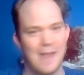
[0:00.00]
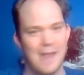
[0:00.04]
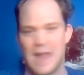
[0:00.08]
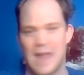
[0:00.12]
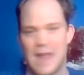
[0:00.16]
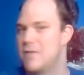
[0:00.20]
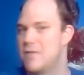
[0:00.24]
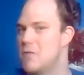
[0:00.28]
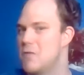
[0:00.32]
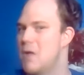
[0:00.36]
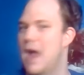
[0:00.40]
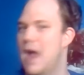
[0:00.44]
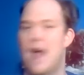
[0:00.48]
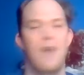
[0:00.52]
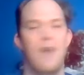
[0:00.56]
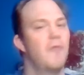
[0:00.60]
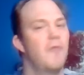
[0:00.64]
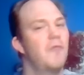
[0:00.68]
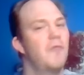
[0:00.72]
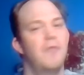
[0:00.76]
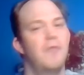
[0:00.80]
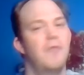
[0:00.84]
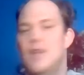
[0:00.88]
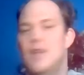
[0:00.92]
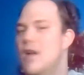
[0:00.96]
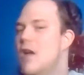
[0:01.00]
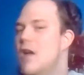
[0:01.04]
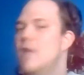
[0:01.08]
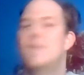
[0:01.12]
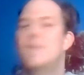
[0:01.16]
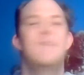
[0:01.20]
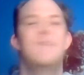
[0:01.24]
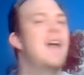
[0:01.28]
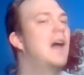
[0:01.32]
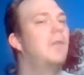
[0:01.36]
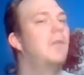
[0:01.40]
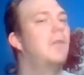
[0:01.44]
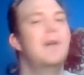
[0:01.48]
If you have
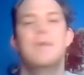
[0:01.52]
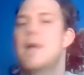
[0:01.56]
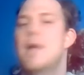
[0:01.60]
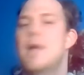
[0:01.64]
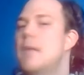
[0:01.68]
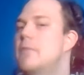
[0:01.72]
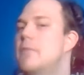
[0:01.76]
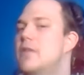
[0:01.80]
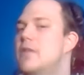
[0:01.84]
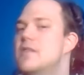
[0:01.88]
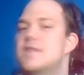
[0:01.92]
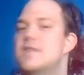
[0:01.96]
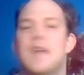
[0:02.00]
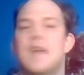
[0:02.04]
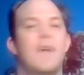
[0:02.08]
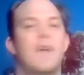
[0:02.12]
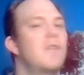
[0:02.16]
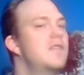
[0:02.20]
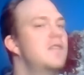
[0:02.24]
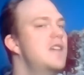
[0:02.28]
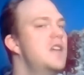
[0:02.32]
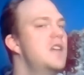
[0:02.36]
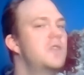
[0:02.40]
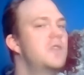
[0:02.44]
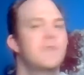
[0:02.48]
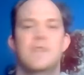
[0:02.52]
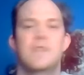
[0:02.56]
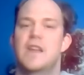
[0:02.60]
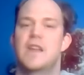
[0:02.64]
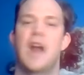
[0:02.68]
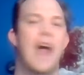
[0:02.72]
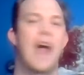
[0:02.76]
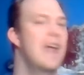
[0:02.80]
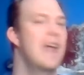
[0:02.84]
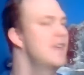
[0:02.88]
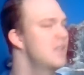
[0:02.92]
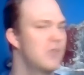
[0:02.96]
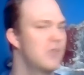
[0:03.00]
family members that are teachers in
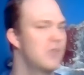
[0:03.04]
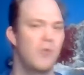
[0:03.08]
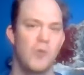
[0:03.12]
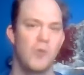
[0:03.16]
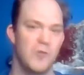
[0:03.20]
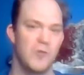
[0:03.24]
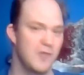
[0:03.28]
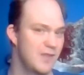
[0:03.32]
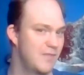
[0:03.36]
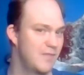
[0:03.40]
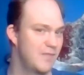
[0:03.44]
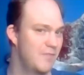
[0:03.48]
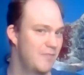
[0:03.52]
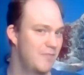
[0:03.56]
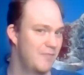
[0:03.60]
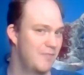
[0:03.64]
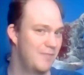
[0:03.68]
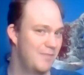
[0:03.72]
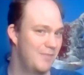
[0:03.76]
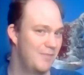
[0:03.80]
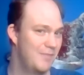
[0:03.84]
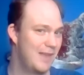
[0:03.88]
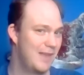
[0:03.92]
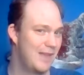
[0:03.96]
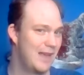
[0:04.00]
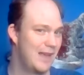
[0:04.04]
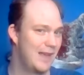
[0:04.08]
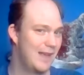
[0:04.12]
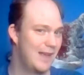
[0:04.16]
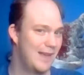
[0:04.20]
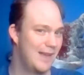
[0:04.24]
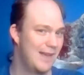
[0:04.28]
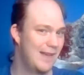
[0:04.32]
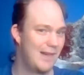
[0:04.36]
high schools, mm-hmm.